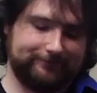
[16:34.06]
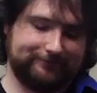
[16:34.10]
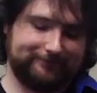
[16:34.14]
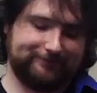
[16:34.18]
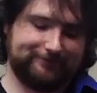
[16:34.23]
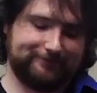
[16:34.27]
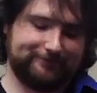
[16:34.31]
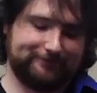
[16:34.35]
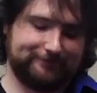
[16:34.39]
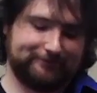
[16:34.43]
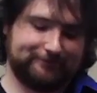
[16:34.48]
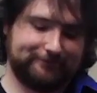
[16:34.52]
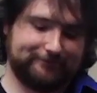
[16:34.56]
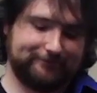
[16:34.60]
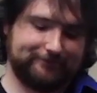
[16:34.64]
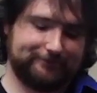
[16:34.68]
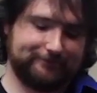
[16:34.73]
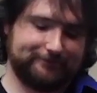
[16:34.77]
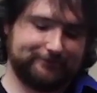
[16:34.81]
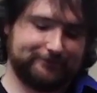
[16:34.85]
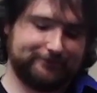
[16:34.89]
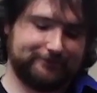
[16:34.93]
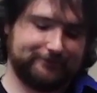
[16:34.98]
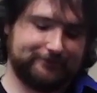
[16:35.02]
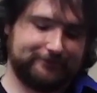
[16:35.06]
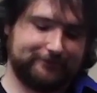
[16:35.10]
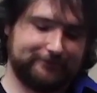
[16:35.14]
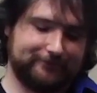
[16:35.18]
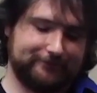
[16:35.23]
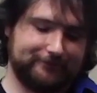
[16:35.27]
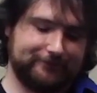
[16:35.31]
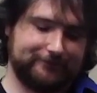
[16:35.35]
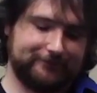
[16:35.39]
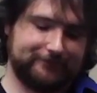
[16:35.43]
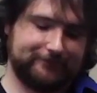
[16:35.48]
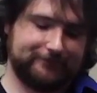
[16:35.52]

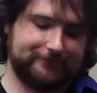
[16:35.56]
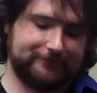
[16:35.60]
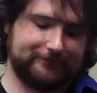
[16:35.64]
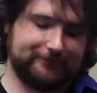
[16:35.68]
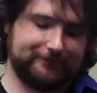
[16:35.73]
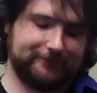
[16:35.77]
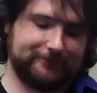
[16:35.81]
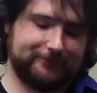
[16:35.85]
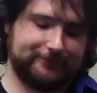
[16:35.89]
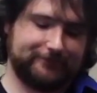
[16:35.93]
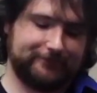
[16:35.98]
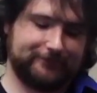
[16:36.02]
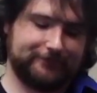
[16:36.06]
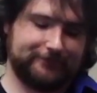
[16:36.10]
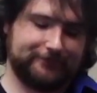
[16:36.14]
[no speech]